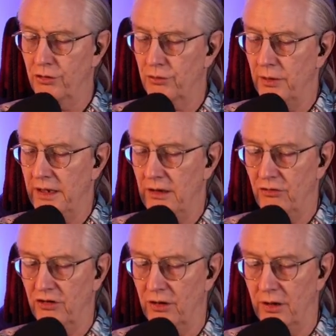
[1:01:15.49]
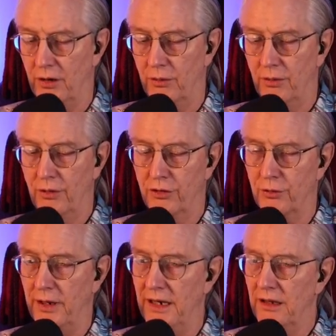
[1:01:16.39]

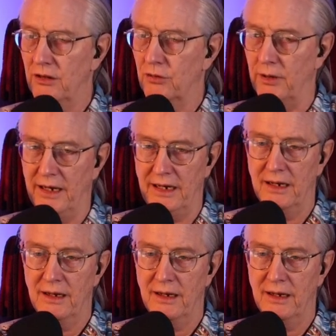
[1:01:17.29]
3033